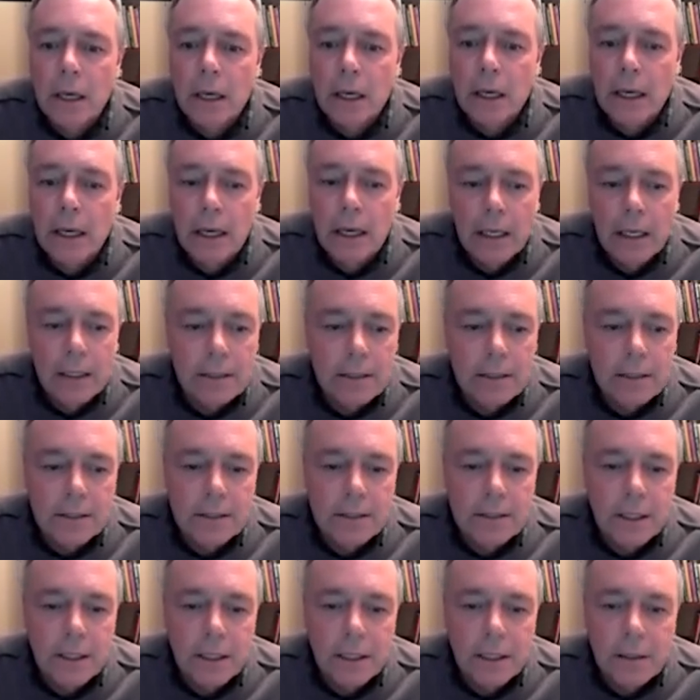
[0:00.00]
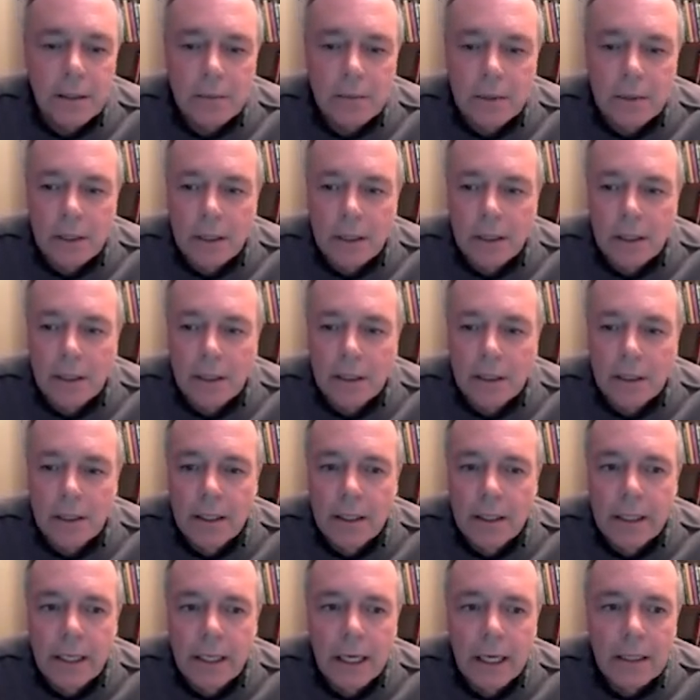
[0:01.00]
And
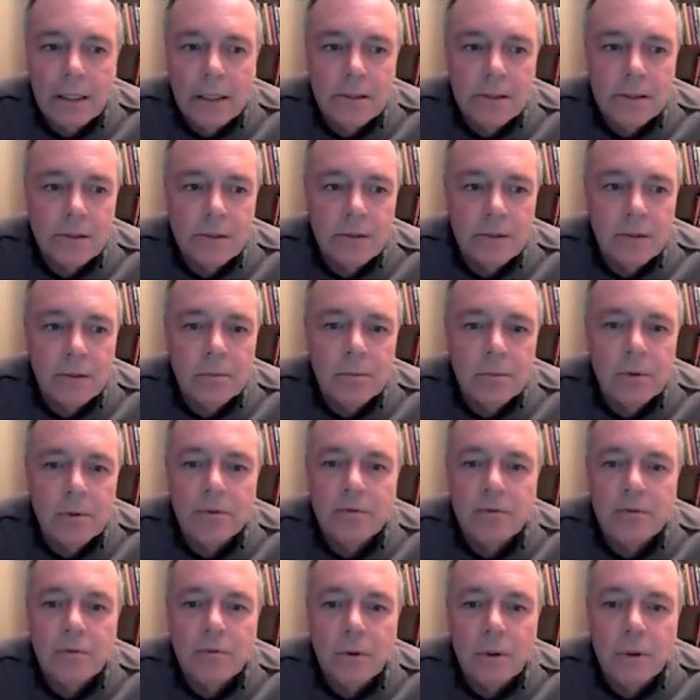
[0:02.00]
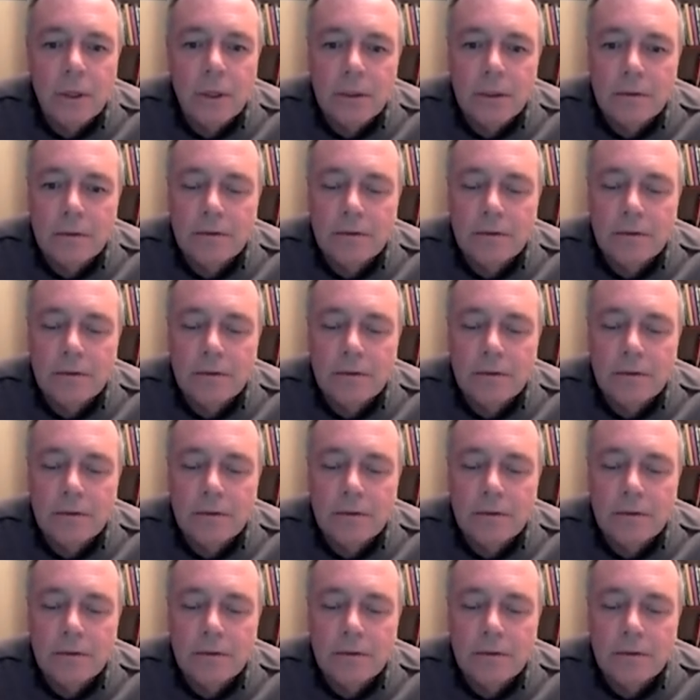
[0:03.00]
yeah, it's suitable for